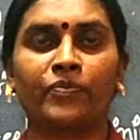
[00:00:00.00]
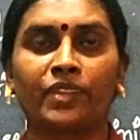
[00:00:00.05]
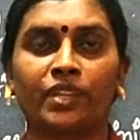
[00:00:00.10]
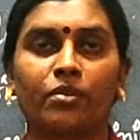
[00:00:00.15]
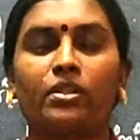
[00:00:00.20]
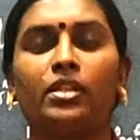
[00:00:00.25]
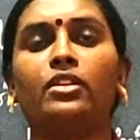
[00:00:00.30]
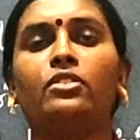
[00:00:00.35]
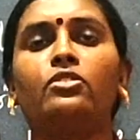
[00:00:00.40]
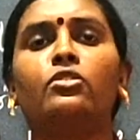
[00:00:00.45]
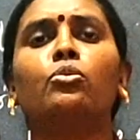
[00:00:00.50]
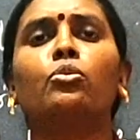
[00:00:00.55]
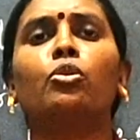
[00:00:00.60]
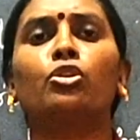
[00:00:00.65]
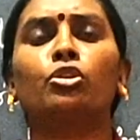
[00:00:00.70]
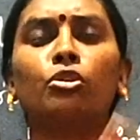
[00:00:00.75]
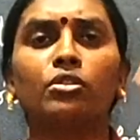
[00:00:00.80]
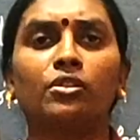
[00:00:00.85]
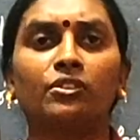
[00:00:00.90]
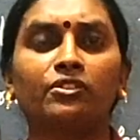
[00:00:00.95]
Okay, so what
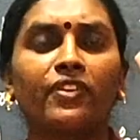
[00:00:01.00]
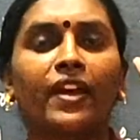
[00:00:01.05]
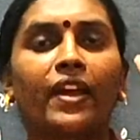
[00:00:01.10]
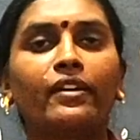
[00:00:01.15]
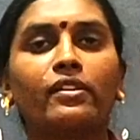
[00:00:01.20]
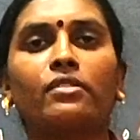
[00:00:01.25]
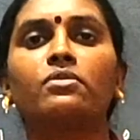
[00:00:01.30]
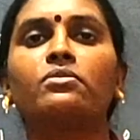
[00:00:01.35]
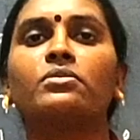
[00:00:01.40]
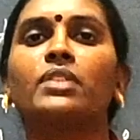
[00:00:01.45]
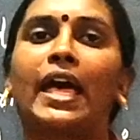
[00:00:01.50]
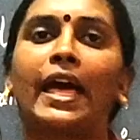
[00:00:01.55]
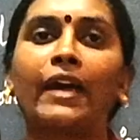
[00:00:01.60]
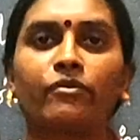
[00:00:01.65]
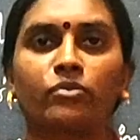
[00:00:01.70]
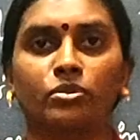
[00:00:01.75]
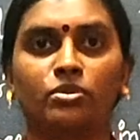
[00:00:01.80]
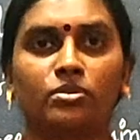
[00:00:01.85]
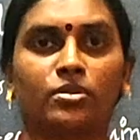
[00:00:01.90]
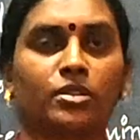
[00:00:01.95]
are the factors I have
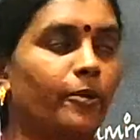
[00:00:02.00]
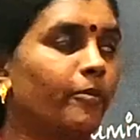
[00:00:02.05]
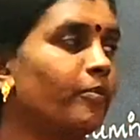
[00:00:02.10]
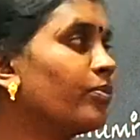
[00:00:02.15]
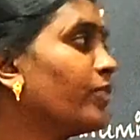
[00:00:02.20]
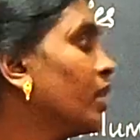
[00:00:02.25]
to see?